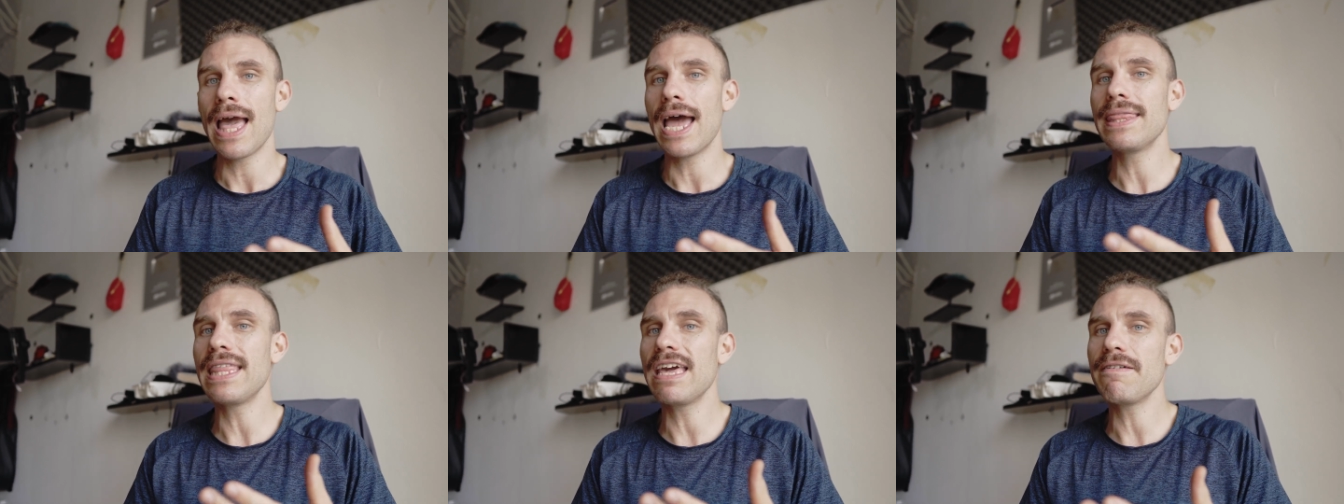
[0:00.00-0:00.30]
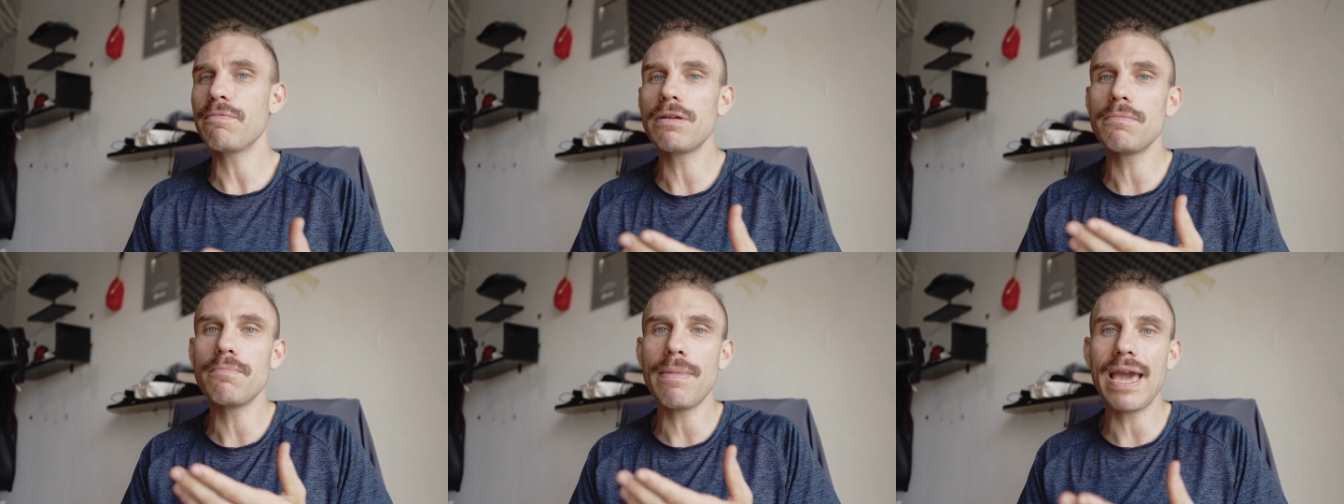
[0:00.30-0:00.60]
and
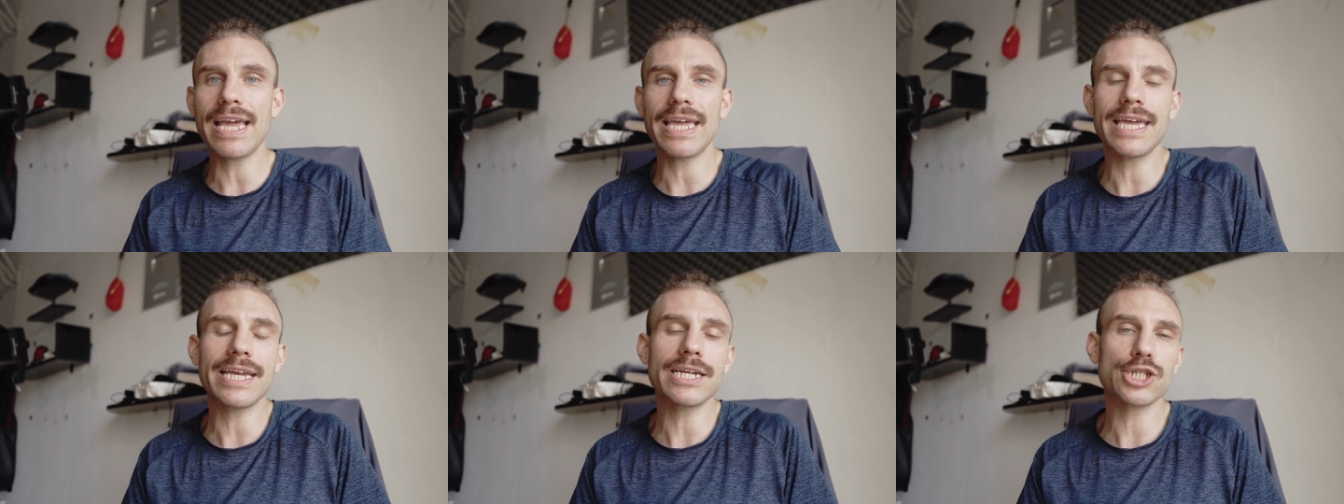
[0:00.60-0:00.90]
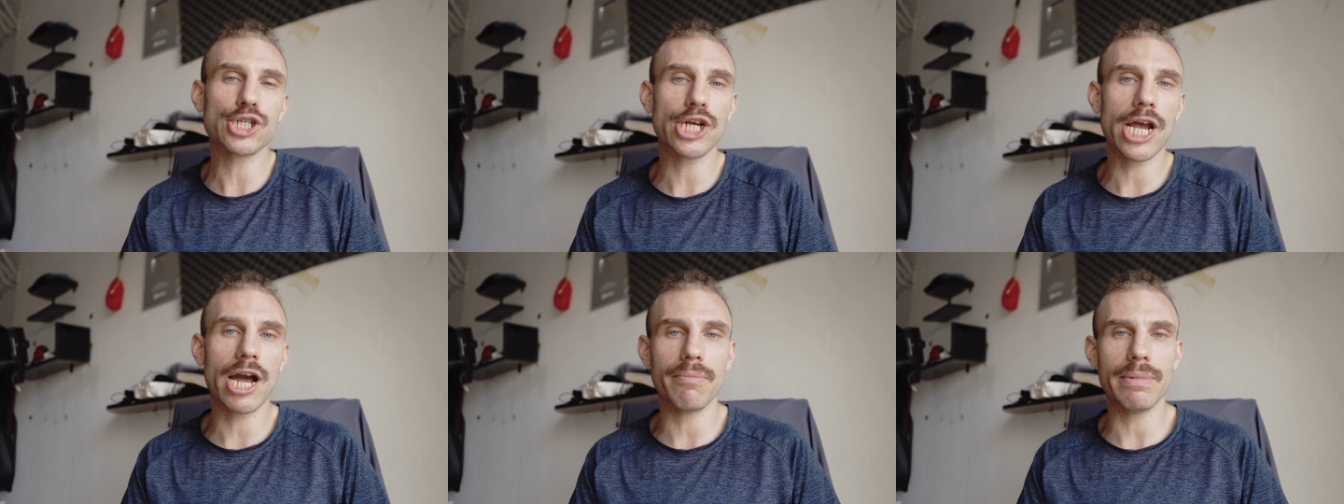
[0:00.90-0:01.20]
they've been making
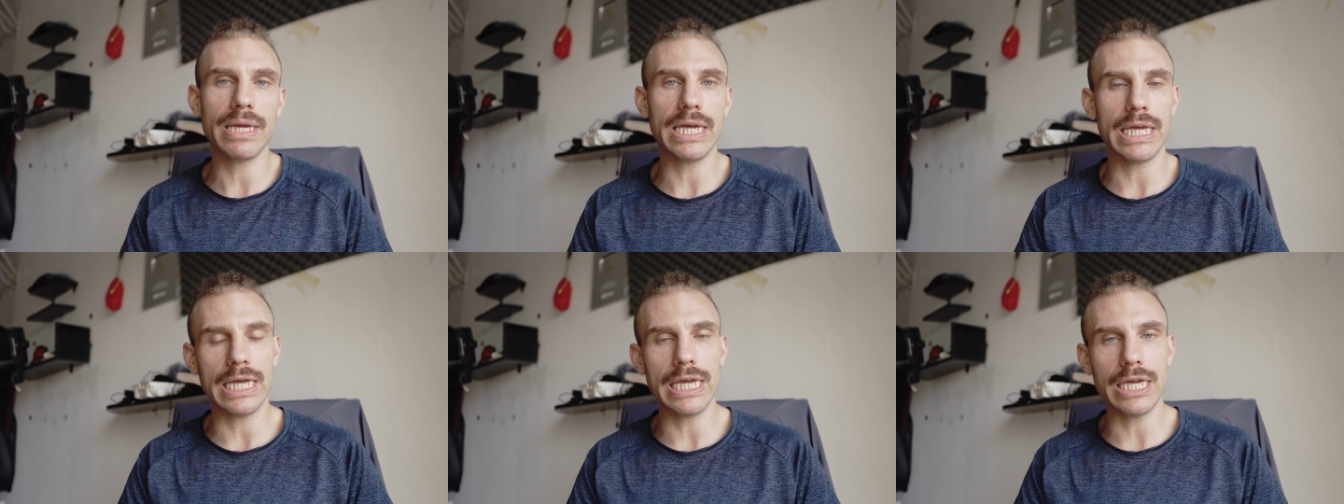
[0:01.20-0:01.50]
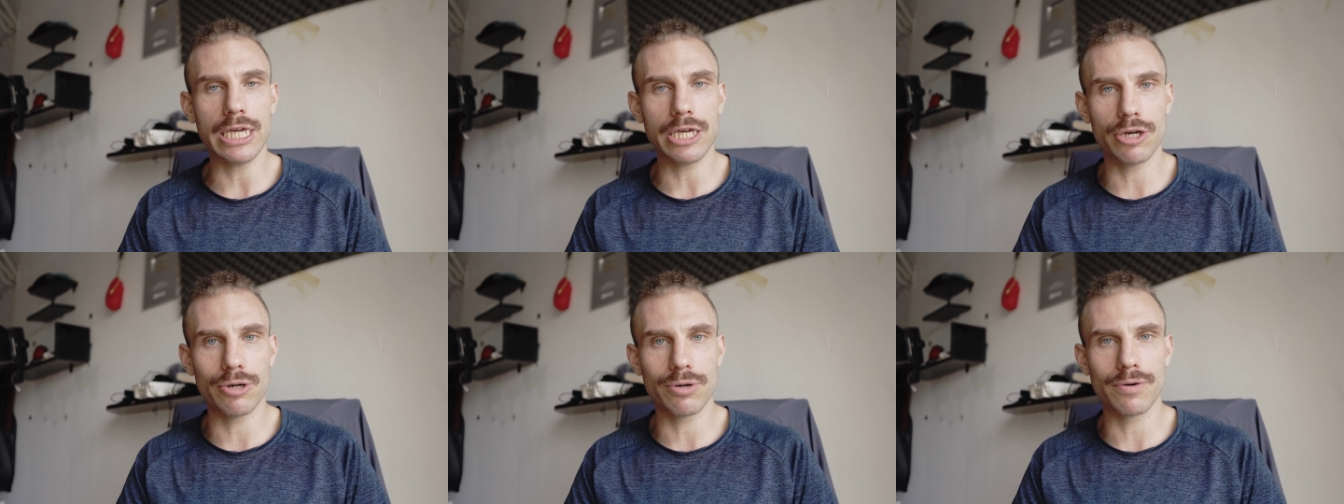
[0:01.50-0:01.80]
Xiaomi
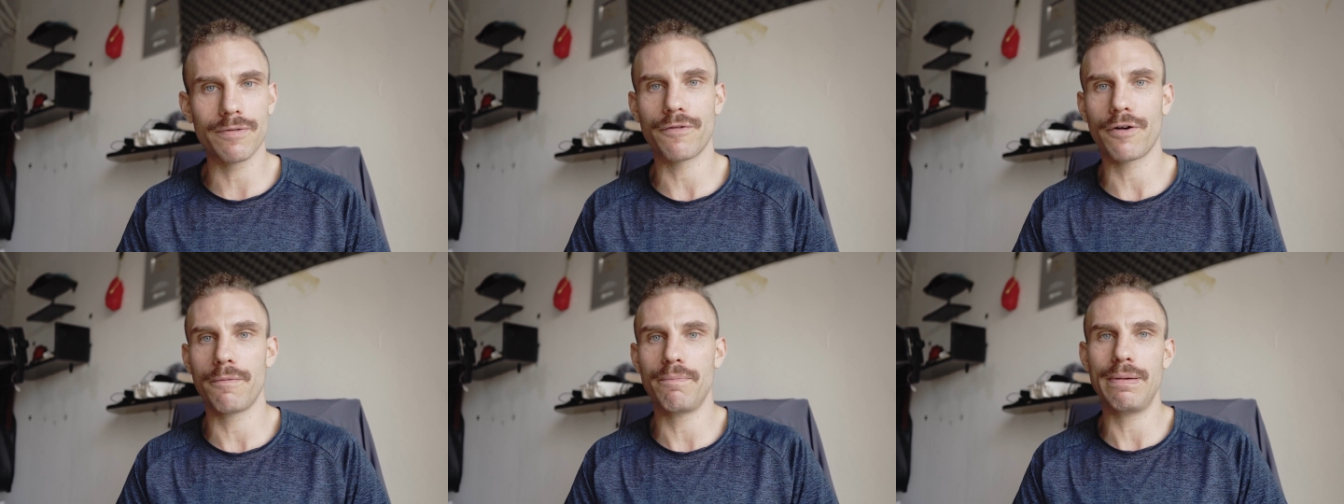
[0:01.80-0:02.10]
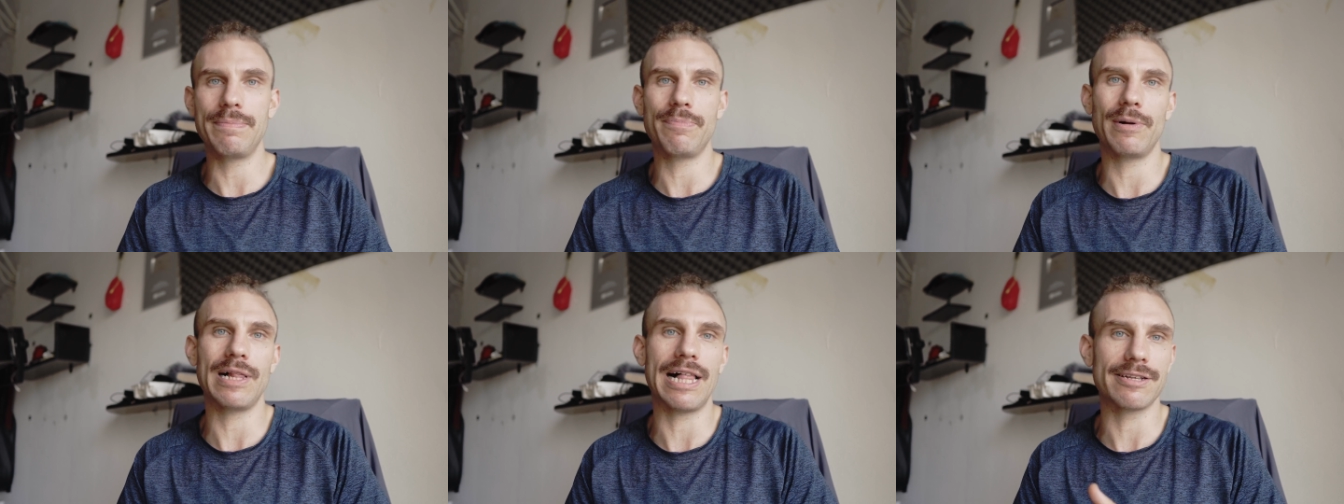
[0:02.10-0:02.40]
E U for
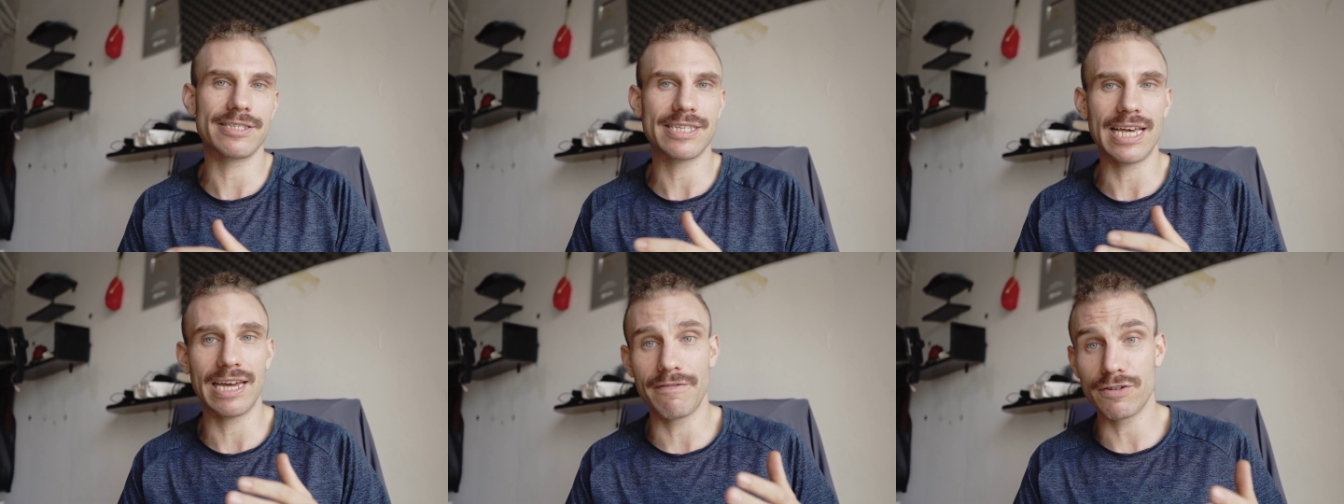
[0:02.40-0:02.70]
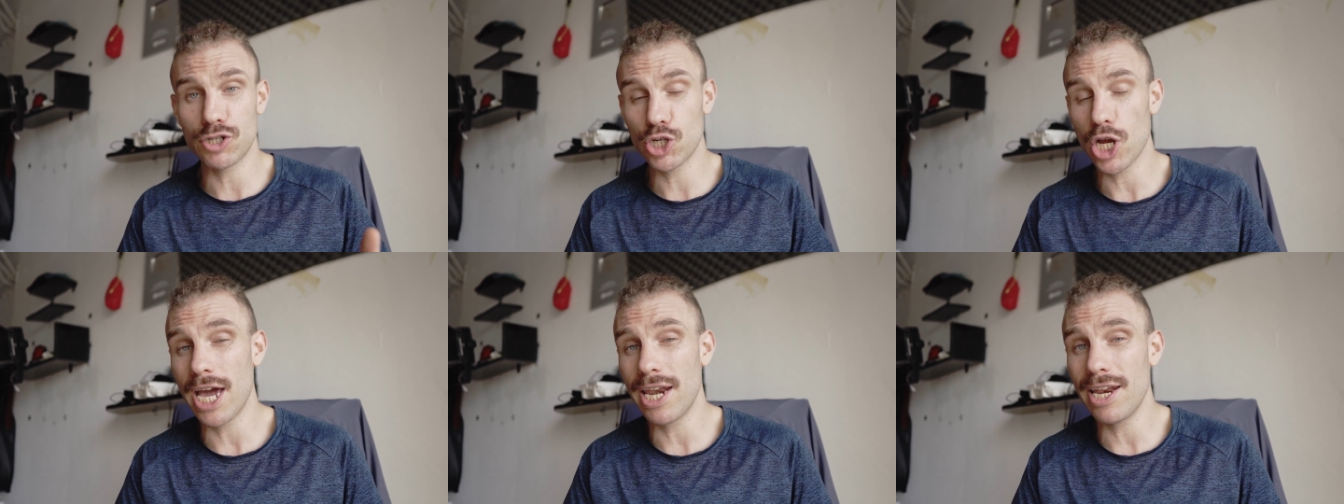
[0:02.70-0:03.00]
people outside
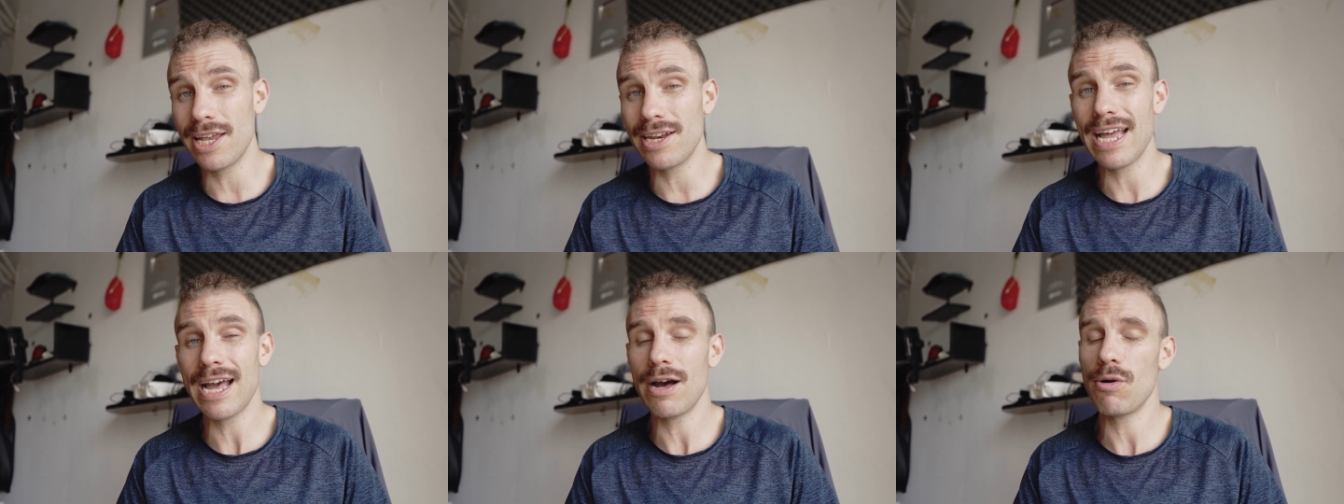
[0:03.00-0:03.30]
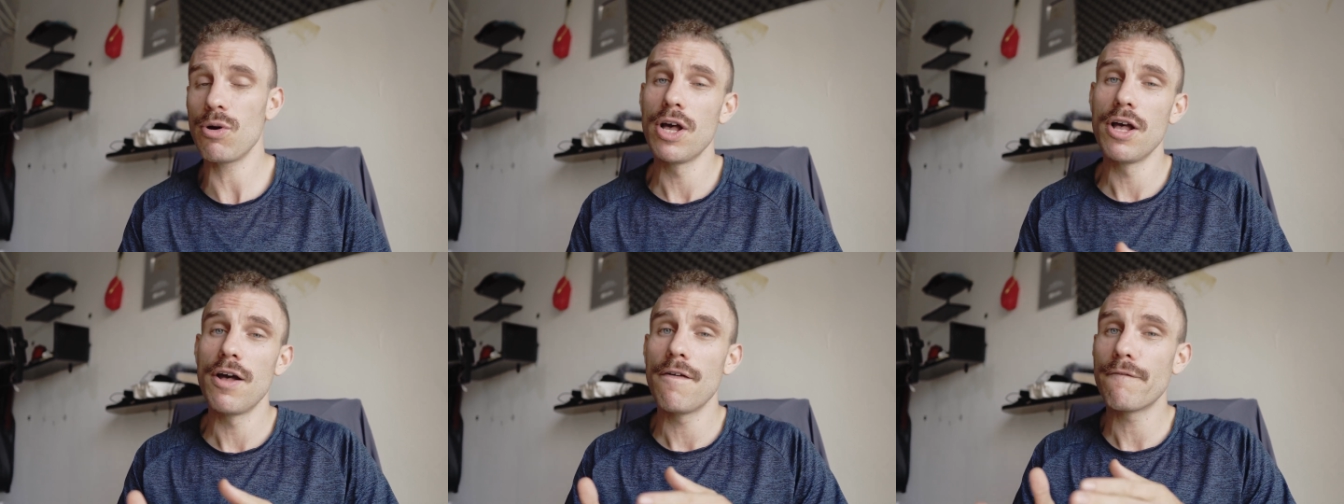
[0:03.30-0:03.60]
of China
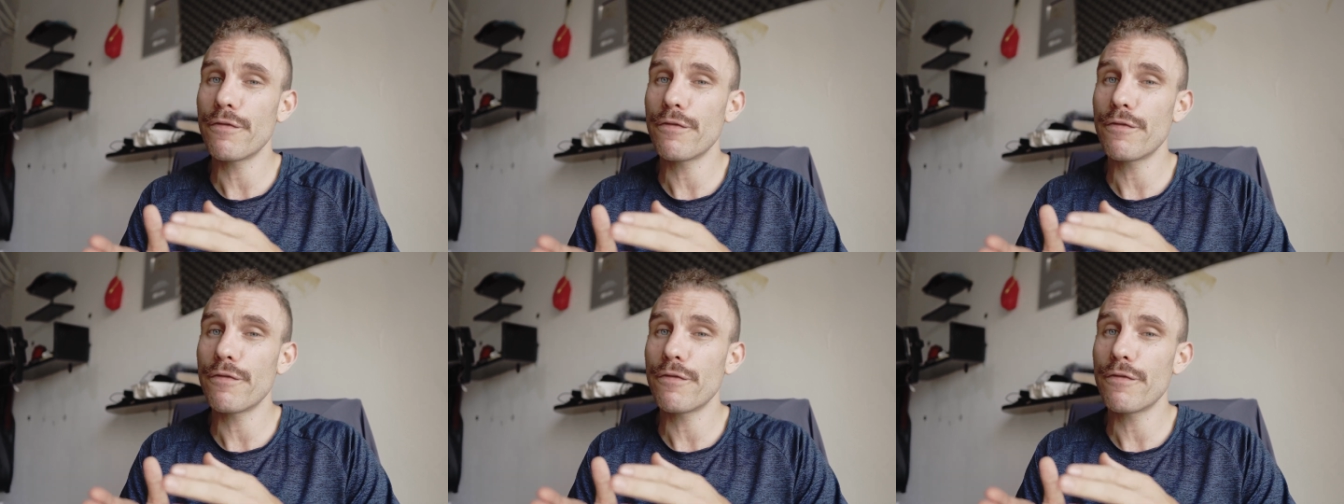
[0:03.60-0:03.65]
now